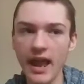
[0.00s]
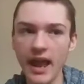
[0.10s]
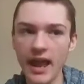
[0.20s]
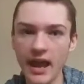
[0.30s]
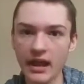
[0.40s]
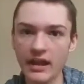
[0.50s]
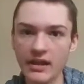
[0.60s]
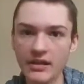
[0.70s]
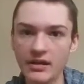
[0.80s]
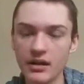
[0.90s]

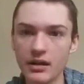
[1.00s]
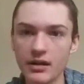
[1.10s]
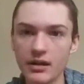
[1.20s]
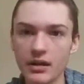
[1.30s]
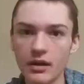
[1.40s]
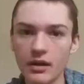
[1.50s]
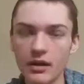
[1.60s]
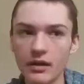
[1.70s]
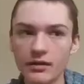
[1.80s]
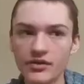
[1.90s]
and
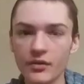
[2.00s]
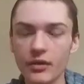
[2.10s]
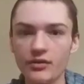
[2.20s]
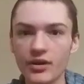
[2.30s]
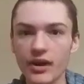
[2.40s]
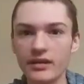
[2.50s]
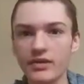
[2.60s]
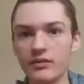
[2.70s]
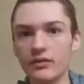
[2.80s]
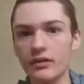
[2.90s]
so I'll try
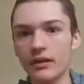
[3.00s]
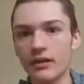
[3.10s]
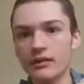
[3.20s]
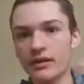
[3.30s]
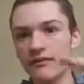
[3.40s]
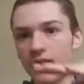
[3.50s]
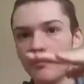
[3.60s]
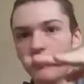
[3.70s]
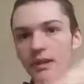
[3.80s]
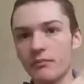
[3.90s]
to see if I
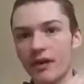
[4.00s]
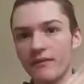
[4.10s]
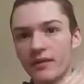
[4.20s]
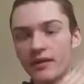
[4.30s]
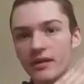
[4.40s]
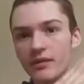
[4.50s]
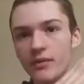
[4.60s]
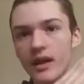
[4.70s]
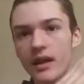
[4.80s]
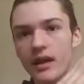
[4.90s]
bend my foot this
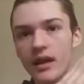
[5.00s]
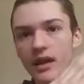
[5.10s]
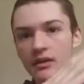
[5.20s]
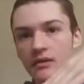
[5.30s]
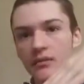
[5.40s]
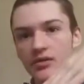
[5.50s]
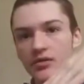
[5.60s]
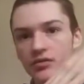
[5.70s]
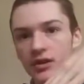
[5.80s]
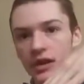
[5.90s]
way, the
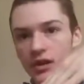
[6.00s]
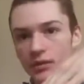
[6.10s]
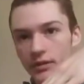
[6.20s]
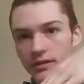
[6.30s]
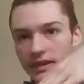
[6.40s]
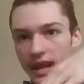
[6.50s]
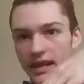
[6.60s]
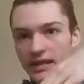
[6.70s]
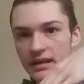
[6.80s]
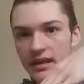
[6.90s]
muscles right here would
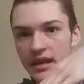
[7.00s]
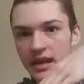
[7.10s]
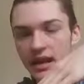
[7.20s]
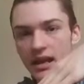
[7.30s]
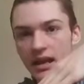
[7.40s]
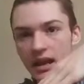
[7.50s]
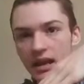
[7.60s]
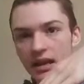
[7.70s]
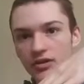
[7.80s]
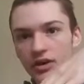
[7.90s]
tighten,
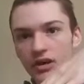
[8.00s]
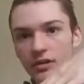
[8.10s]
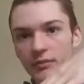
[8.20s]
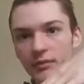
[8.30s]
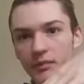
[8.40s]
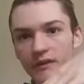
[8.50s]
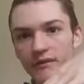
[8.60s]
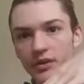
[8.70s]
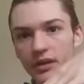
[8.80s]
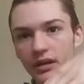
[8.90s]
and I try to unbend my
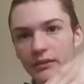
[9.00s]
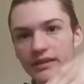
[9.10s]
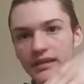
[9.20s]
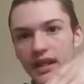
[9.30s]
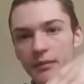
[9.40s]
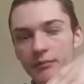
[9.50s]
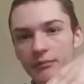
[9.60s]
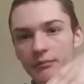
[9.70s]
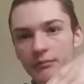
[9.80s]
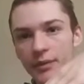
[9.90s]
foot and it would stay
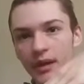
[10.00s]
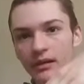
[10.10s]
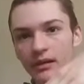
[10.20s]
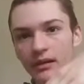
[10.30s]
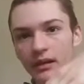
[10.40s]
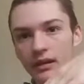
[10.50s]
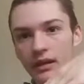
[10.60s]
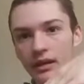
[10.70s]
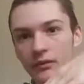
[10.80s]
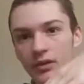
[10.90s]
bent
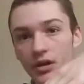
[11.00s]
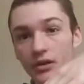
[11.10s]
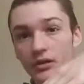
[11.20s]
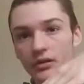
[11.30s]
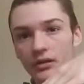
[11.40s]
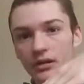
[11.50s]
and it would hurt.